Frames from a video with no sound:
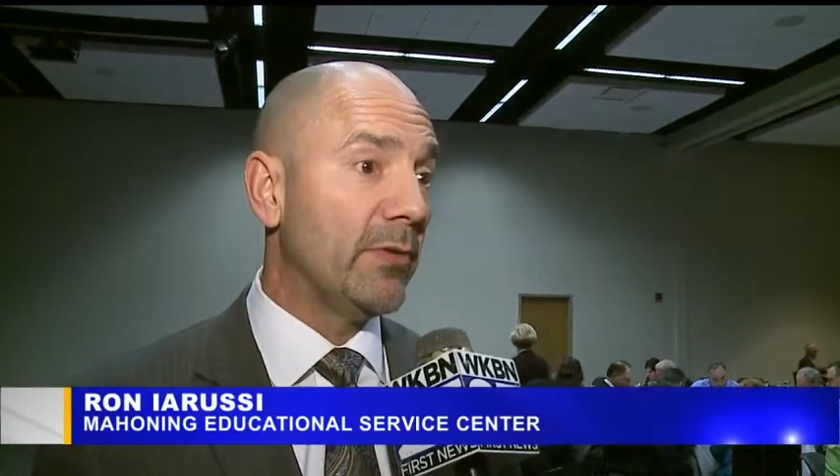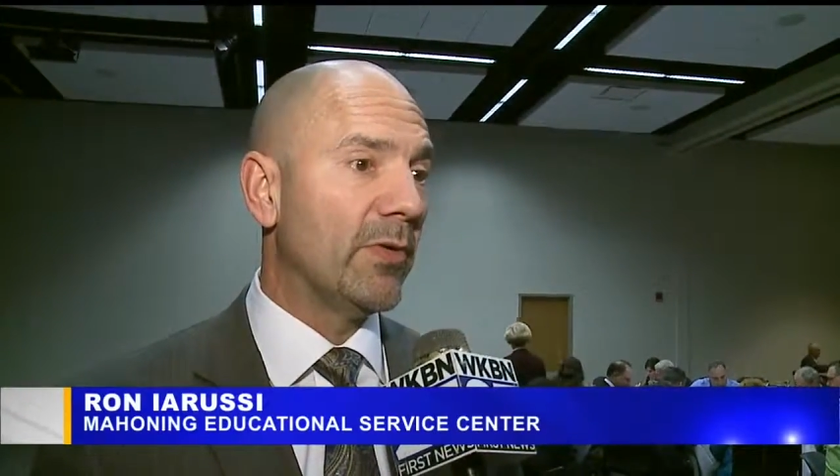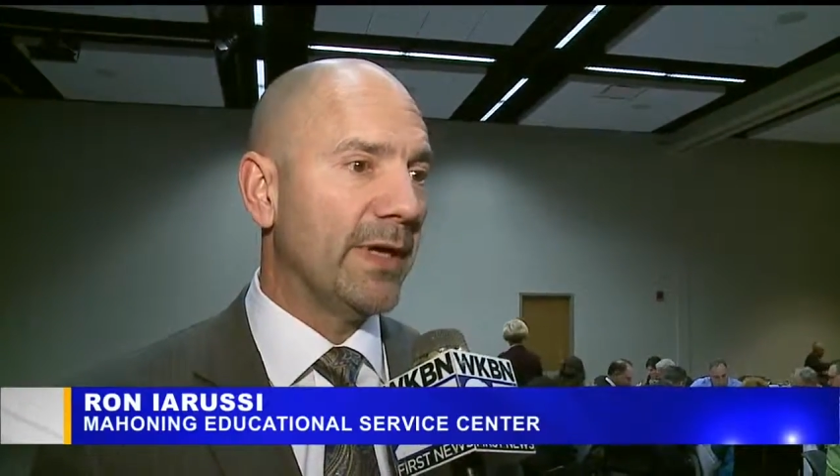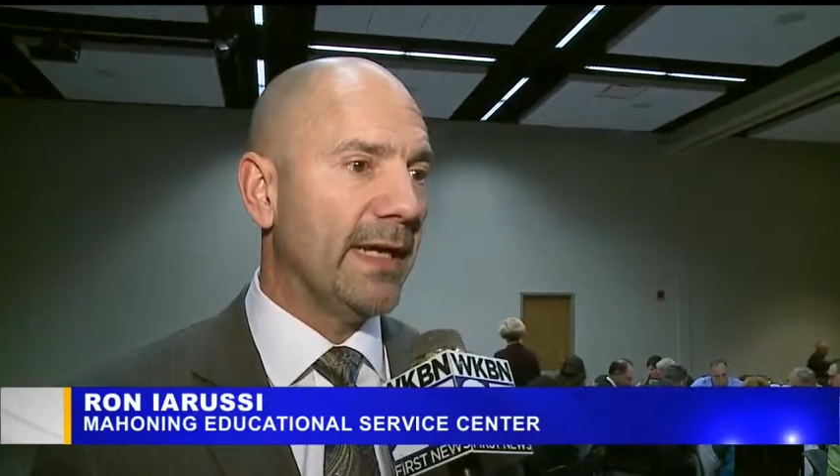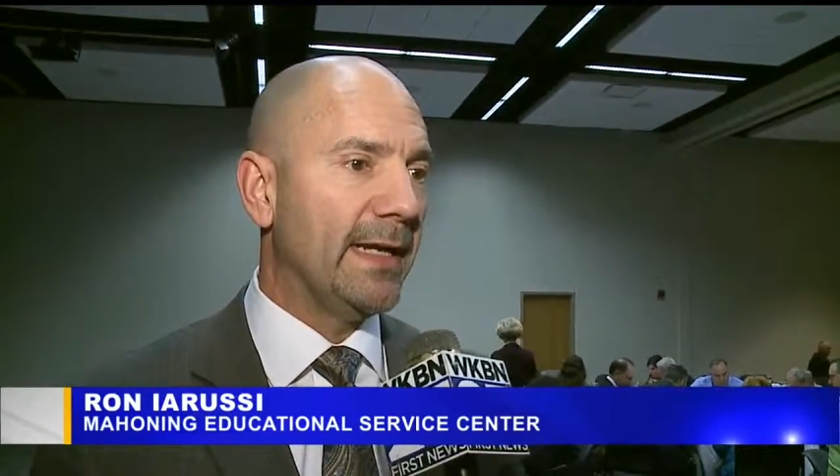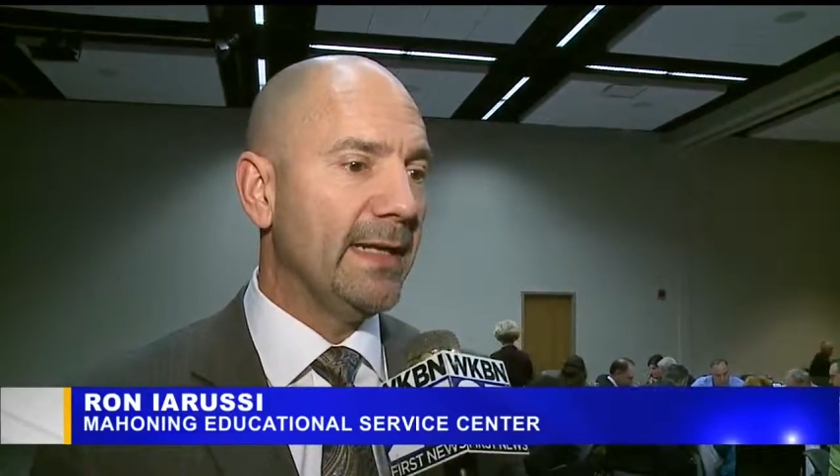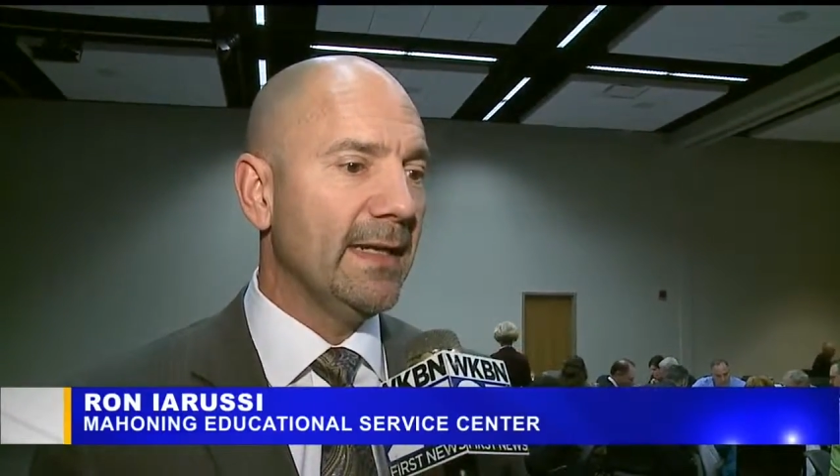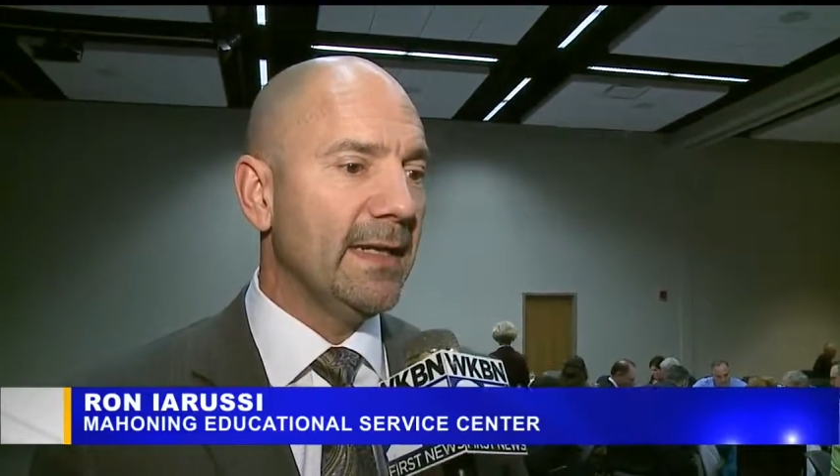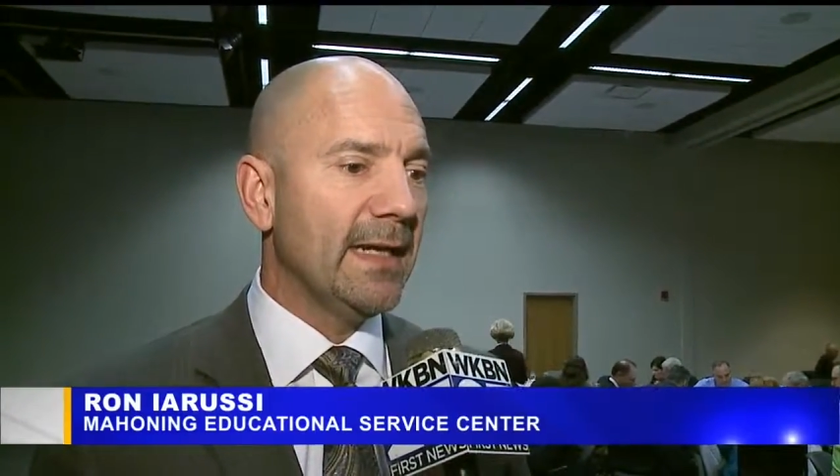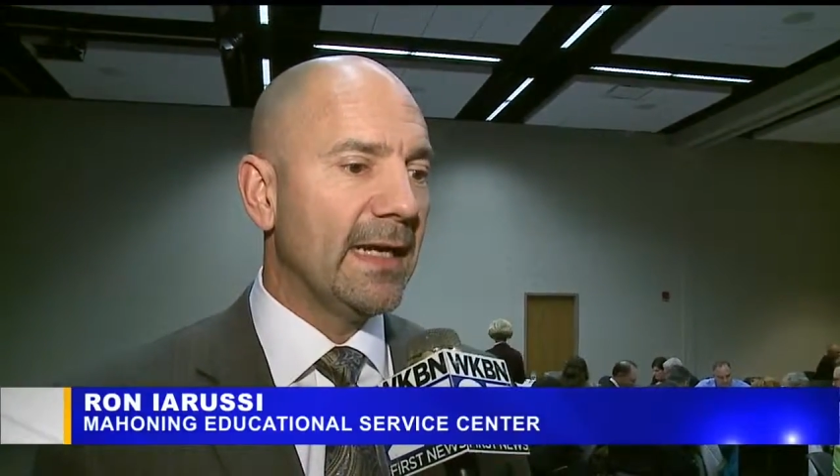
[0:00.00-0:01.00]
oriented,
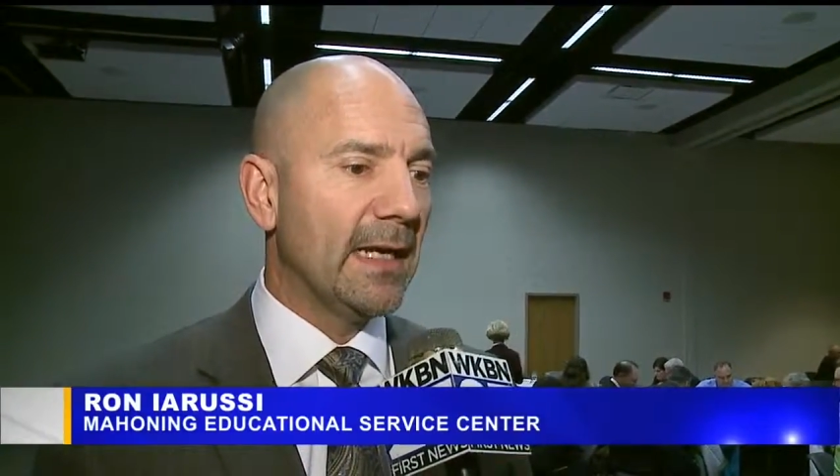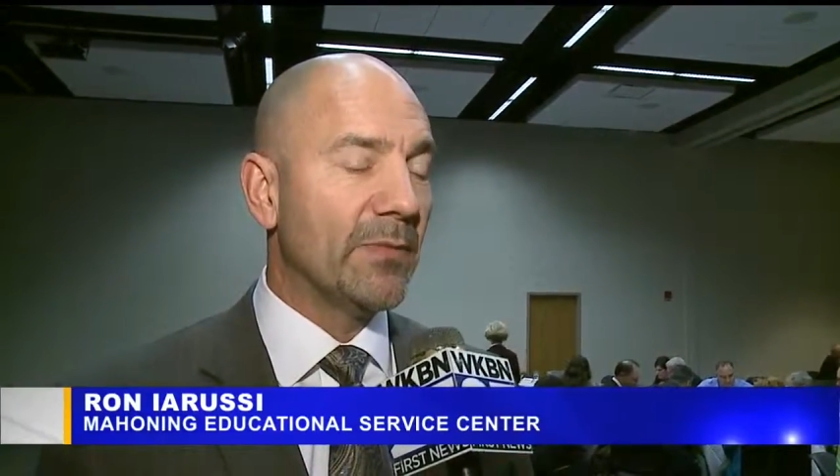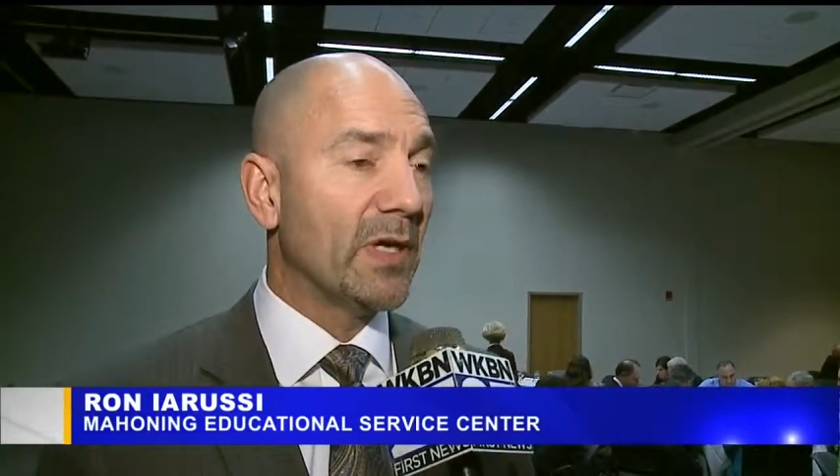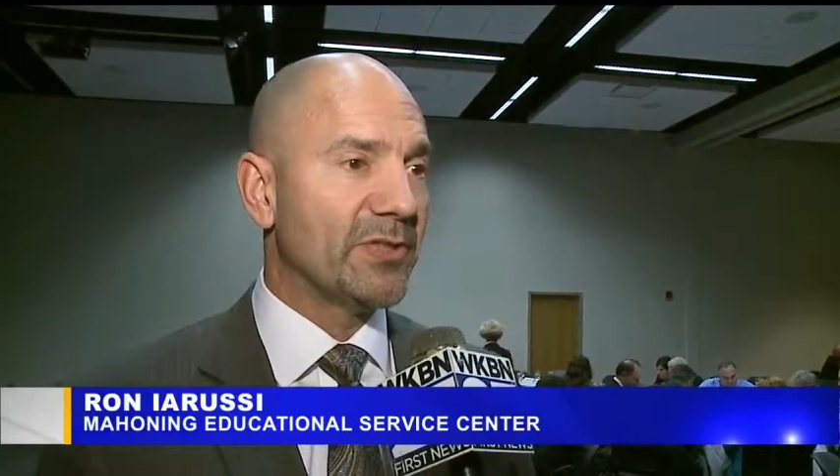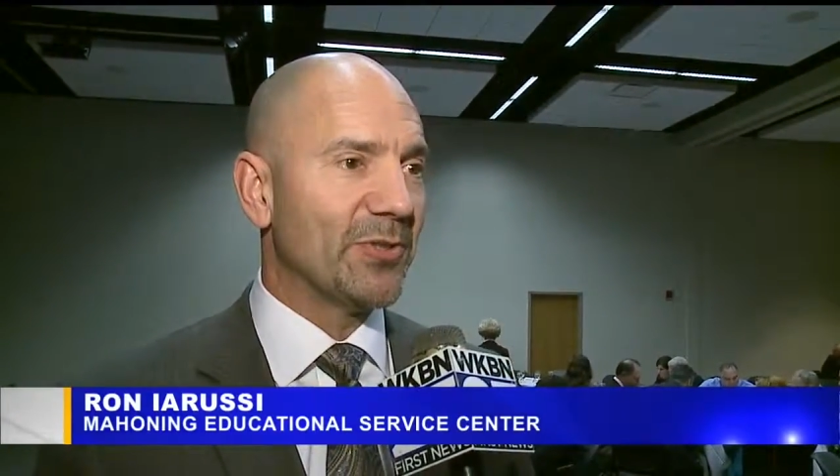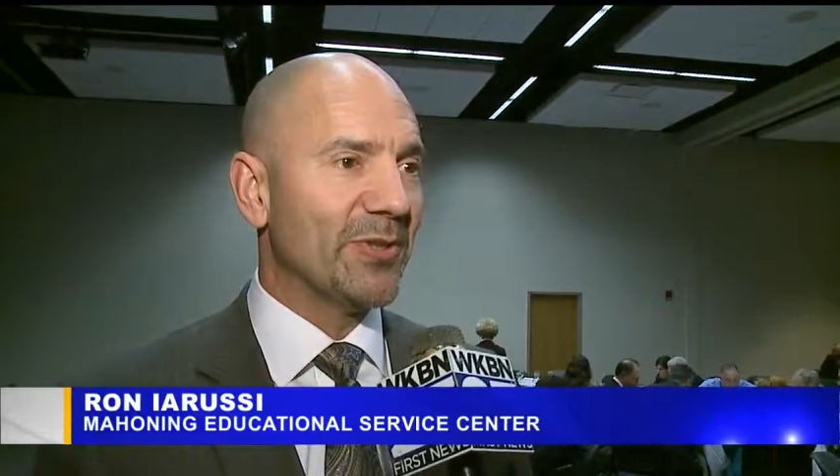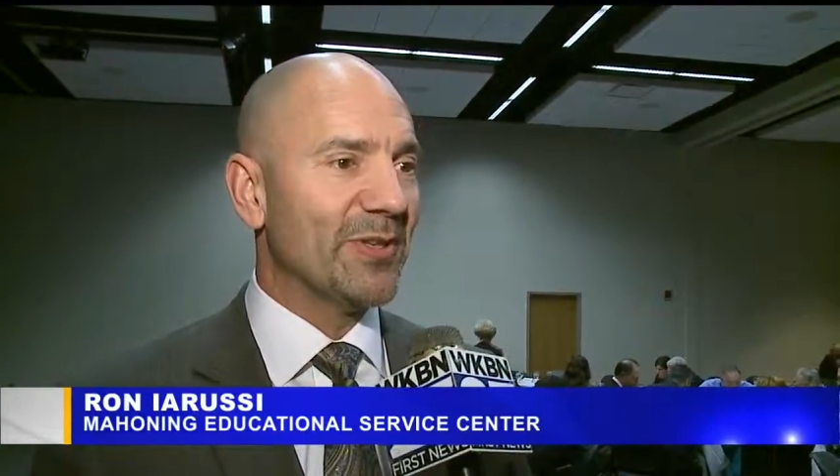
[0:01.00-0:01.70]
and I'm not sure